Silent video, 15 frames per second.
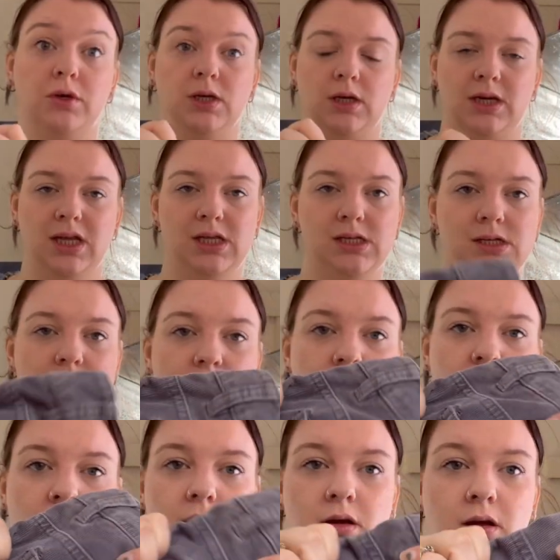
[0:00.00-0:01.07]
to list,
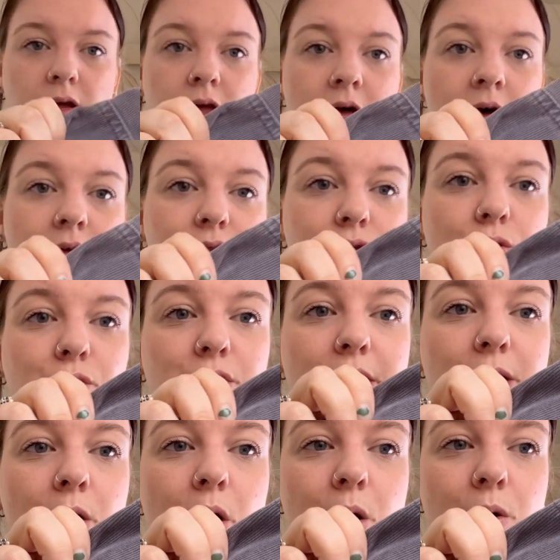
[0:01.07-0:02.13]
got
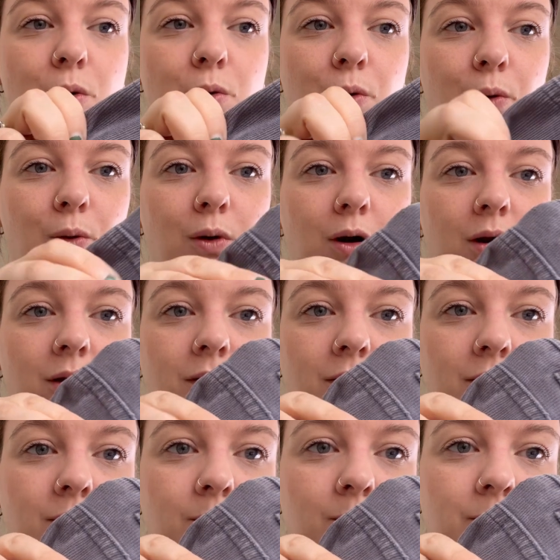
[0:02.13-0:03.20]
a hole
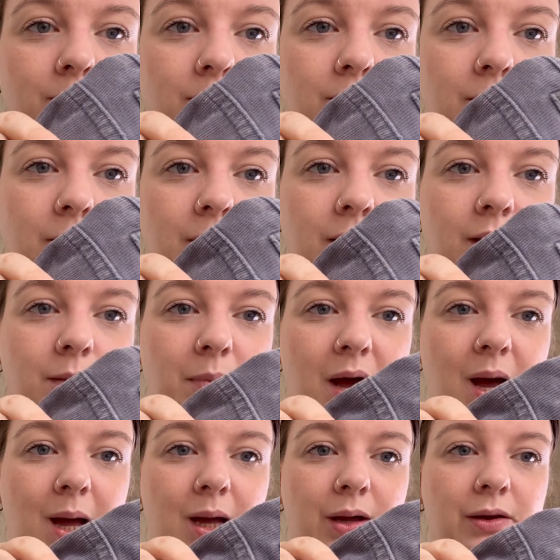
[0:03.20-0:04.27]
in the
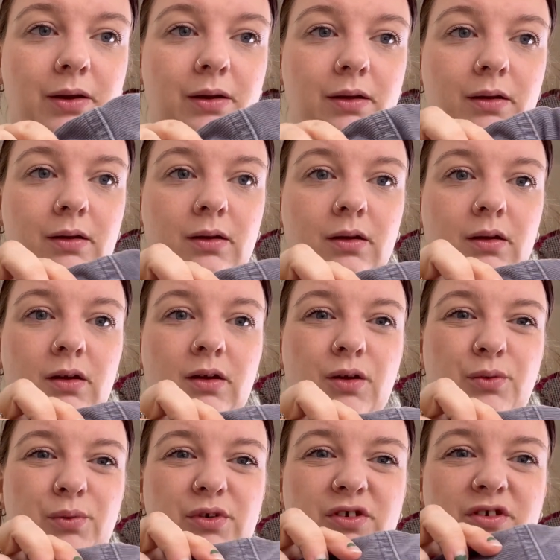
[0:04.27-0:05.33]
back.
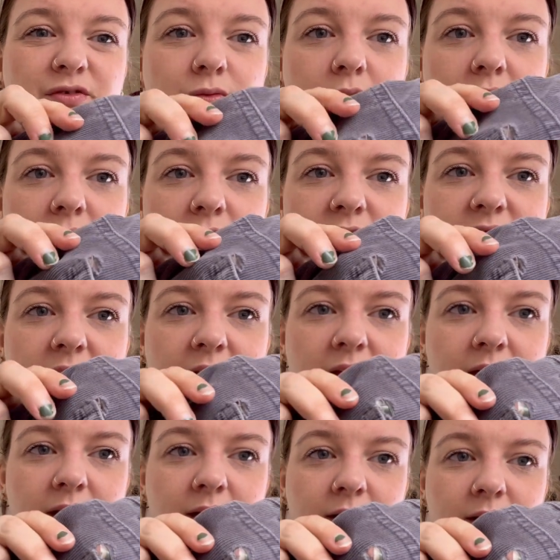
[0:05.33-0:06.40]
She's really
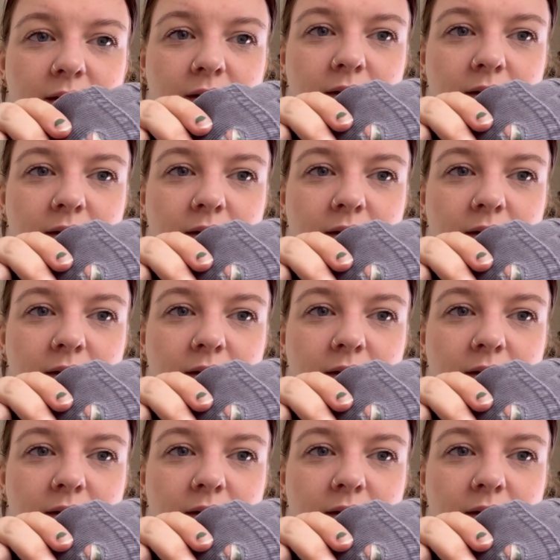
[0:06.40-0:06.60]
irritating.